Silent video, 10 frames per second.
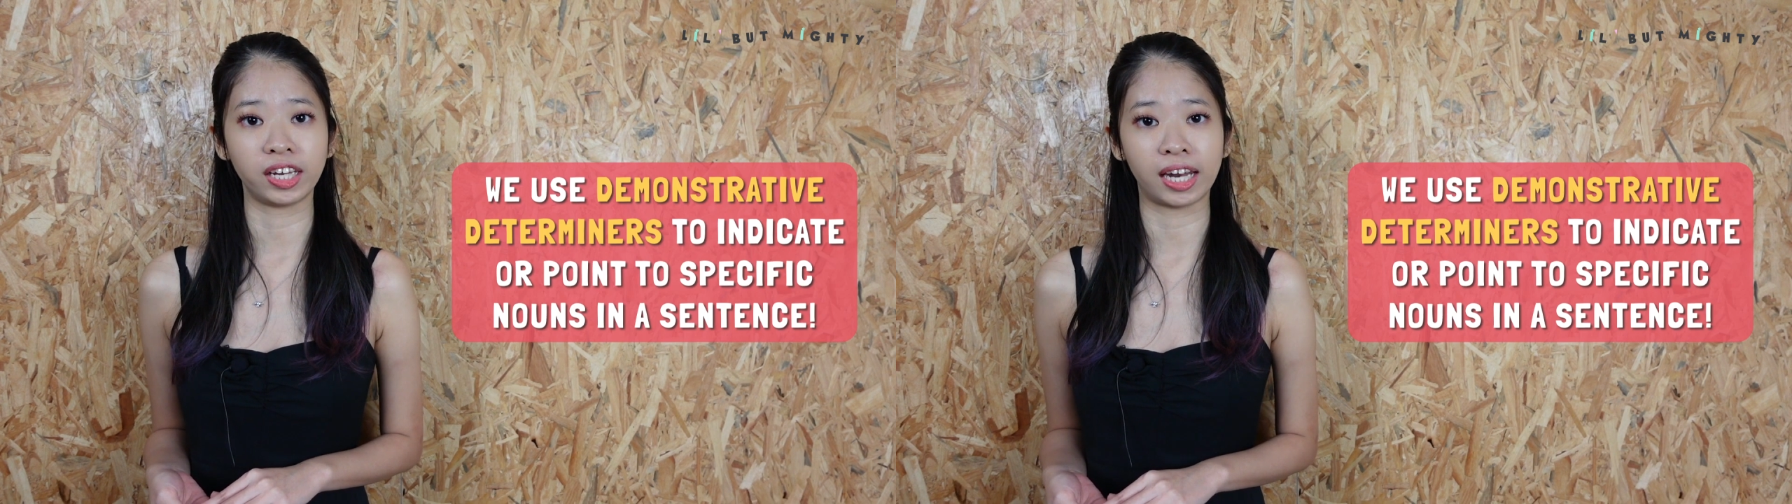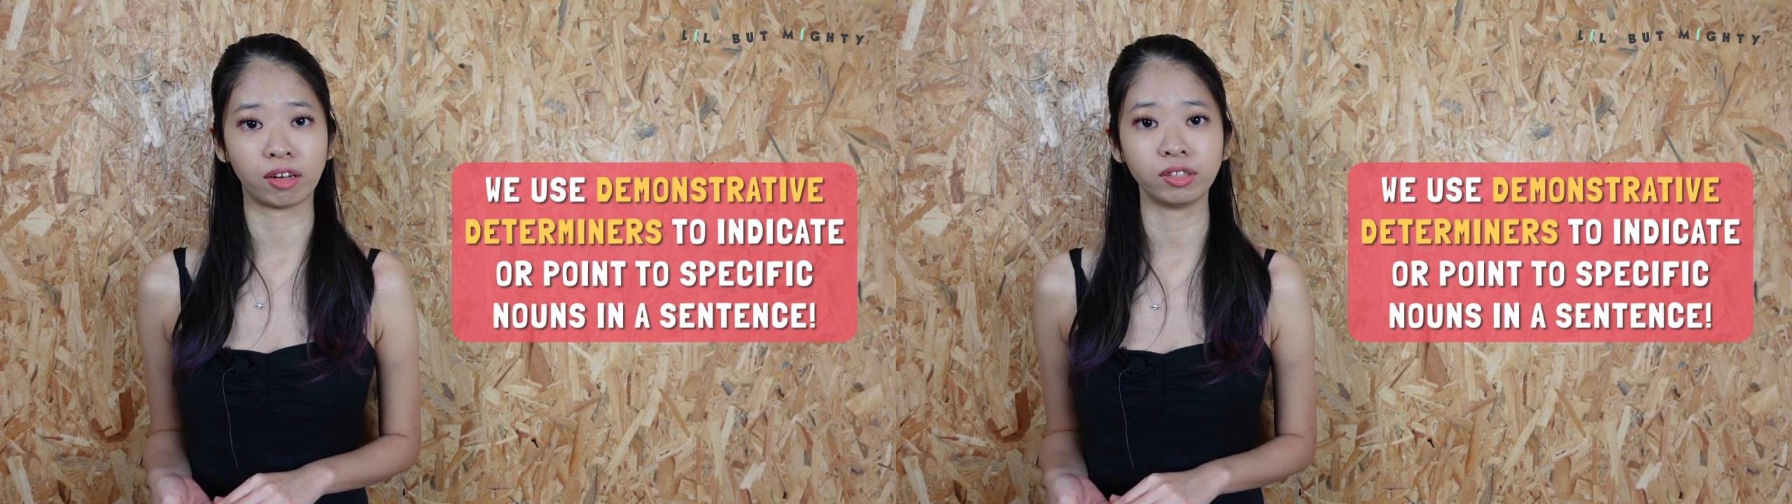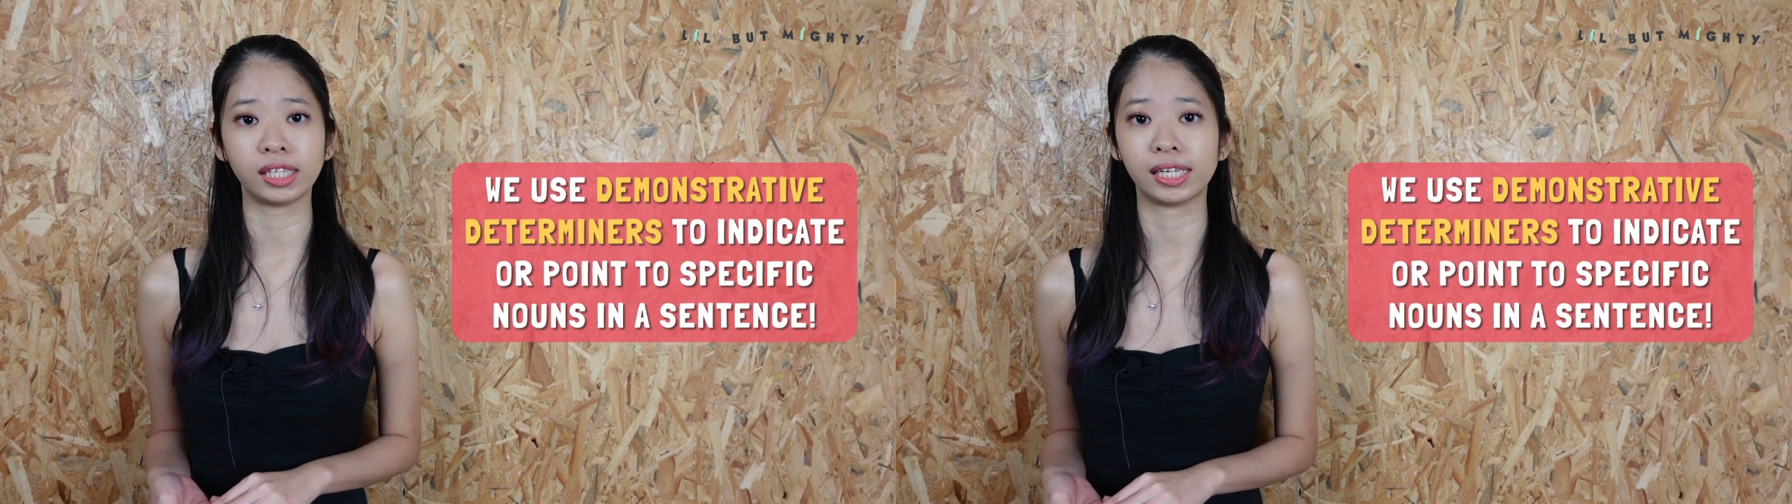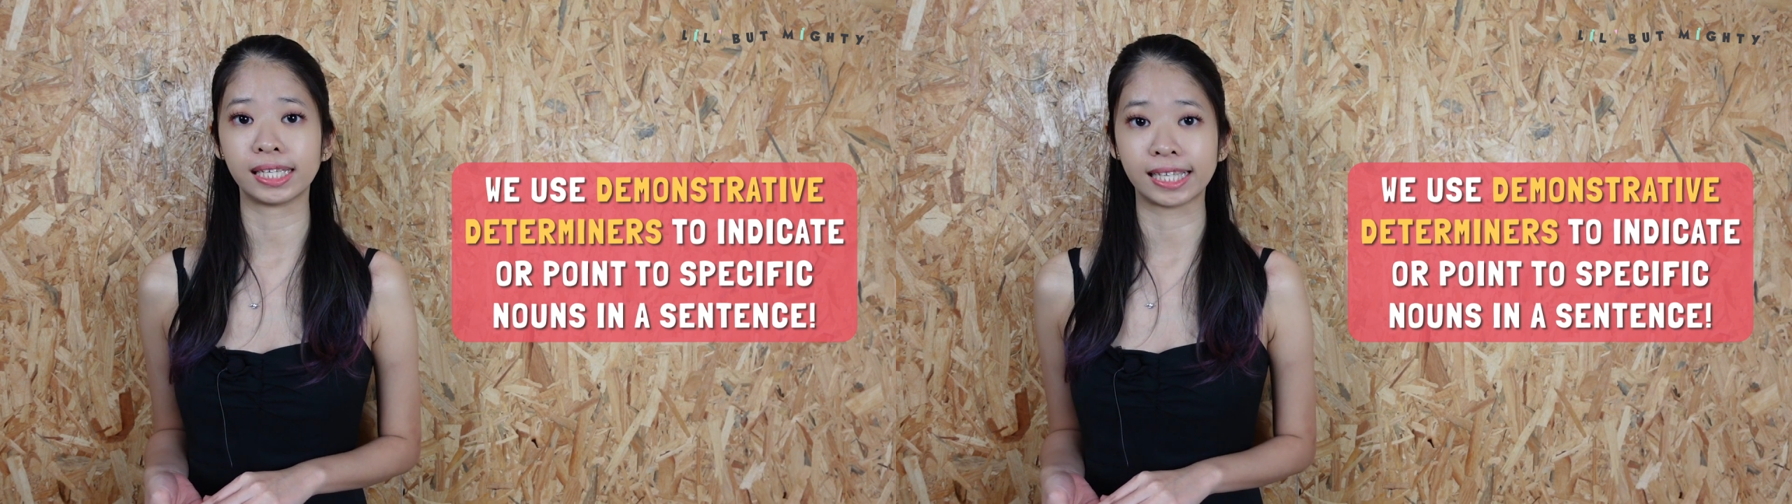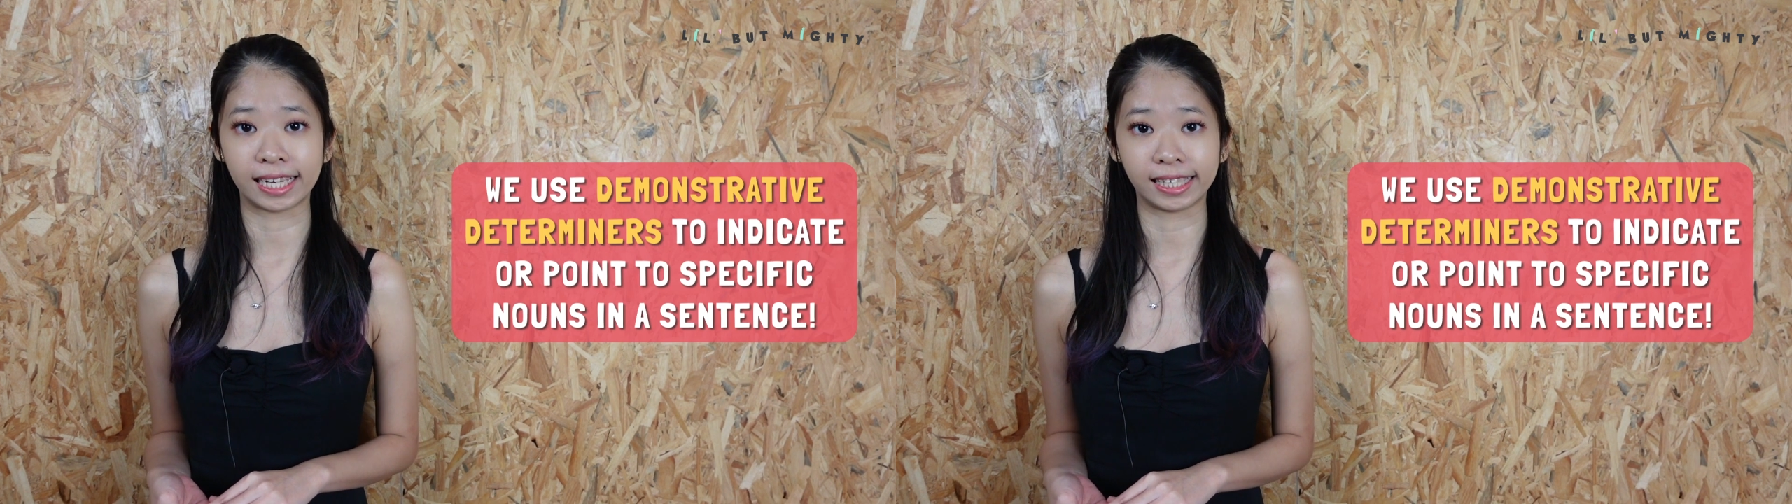nouns in a
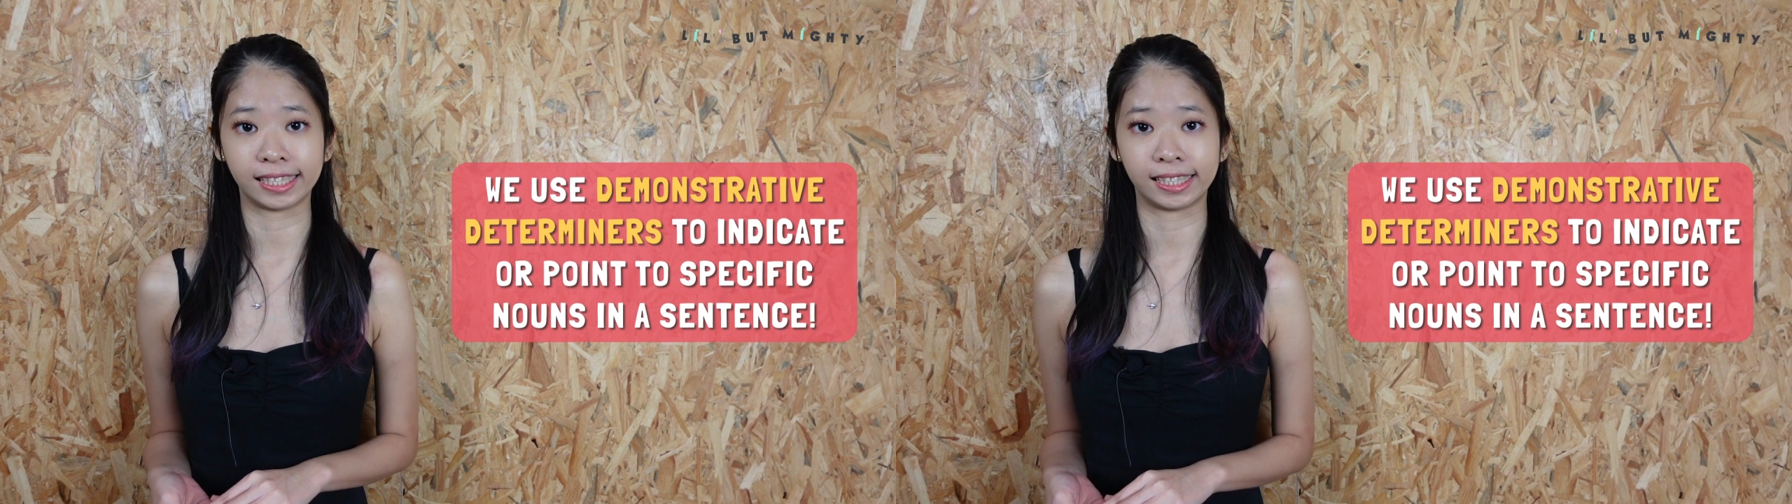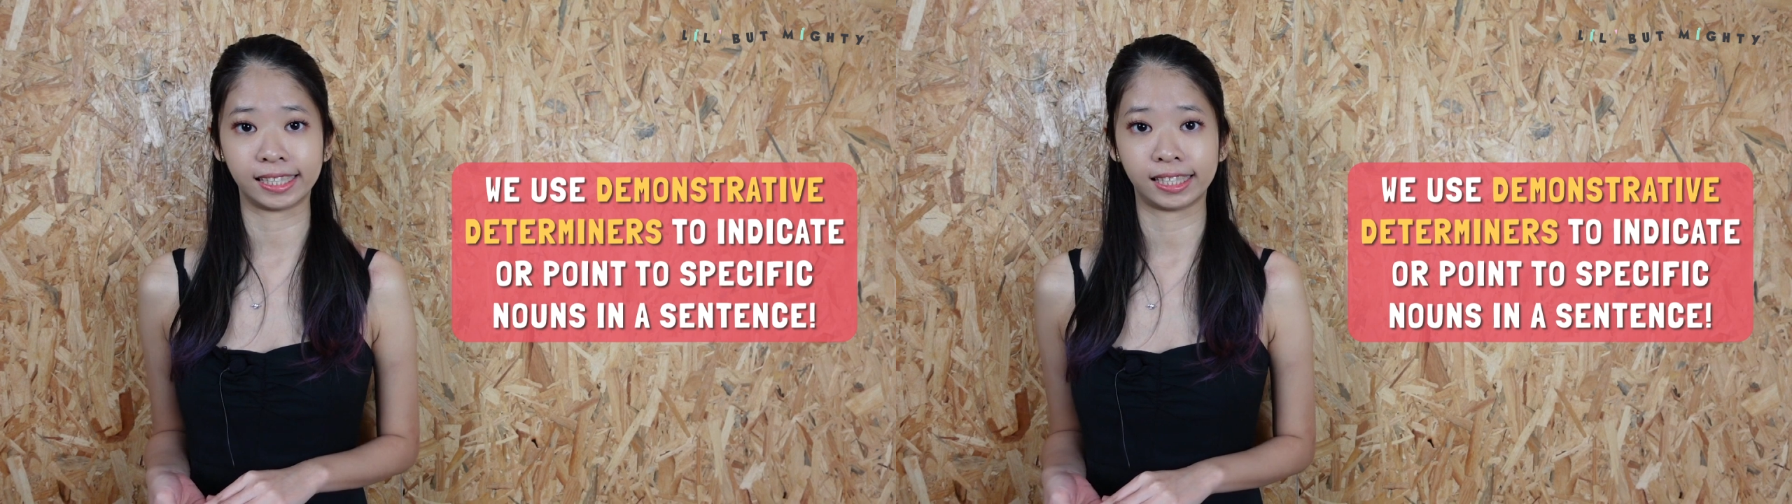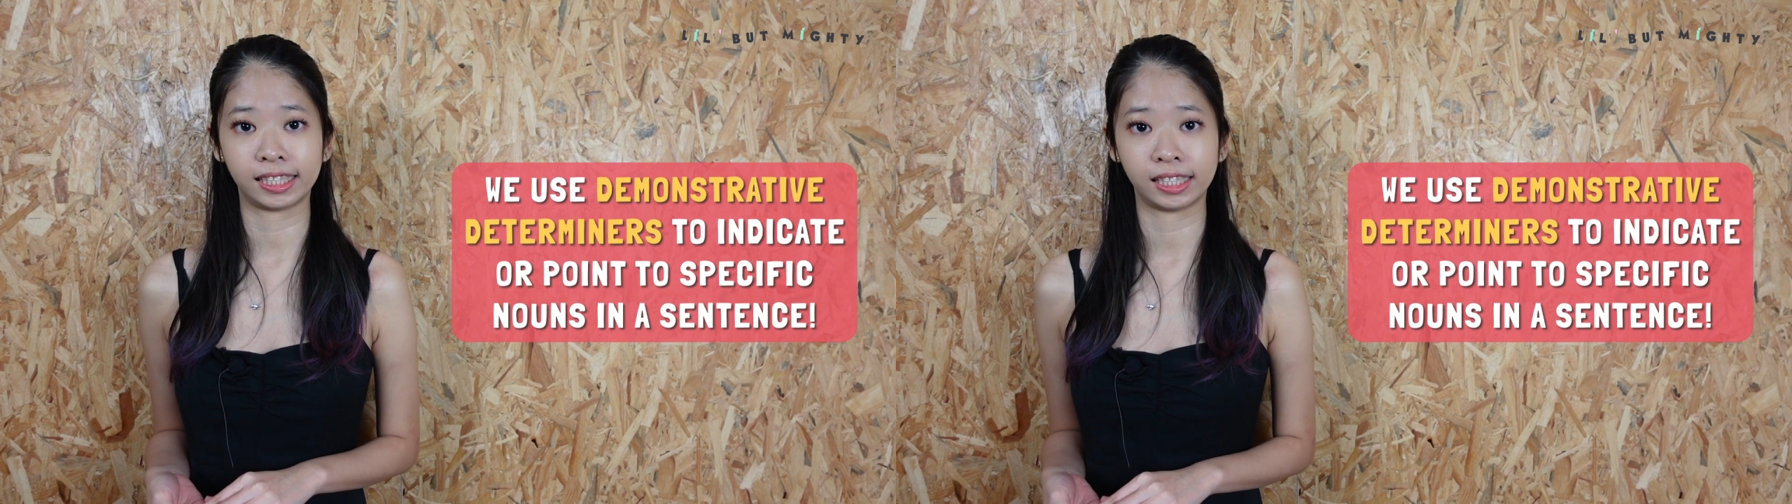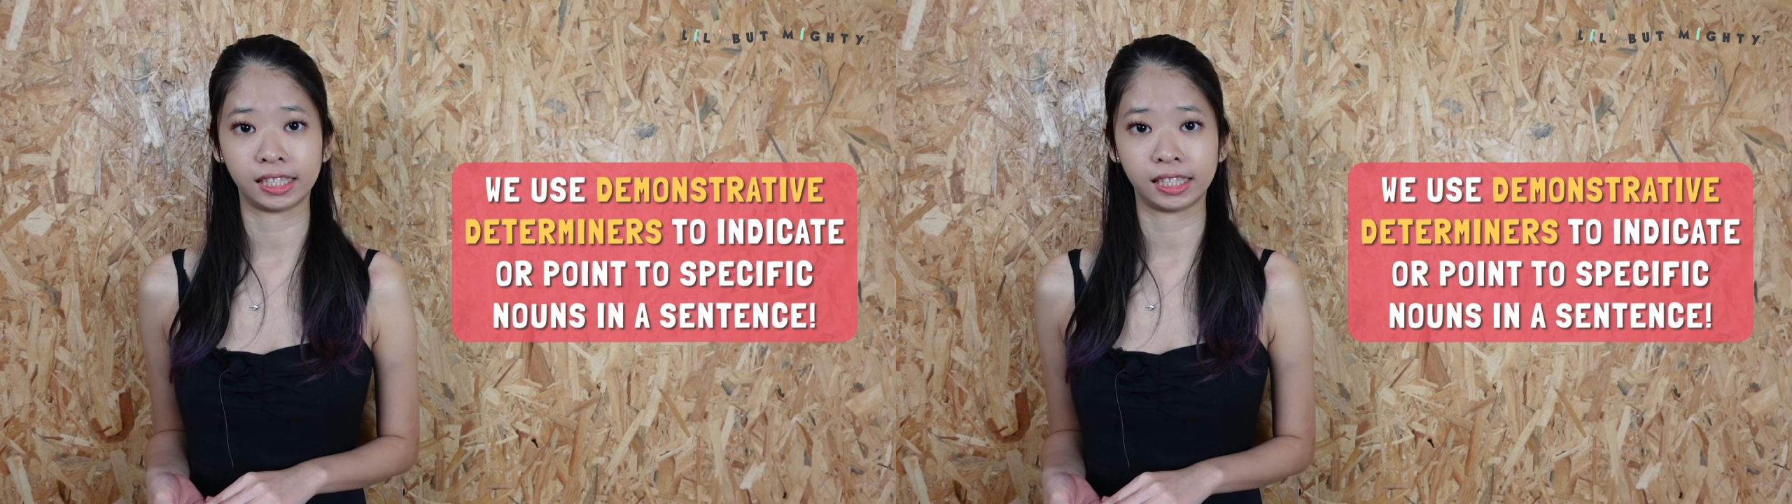sentence.